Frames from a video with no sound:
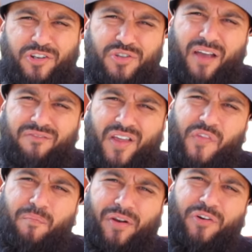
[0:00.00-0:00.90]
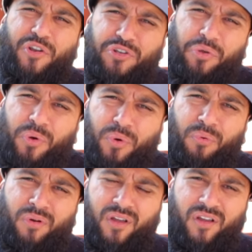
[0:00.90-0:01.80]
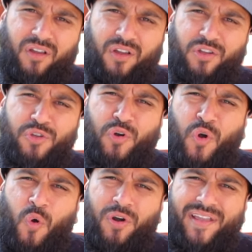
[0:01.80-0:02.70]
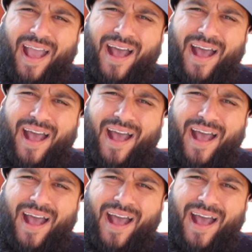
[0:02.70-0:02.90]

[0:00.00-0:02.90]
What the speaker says: Do you have nothing better to do? You corny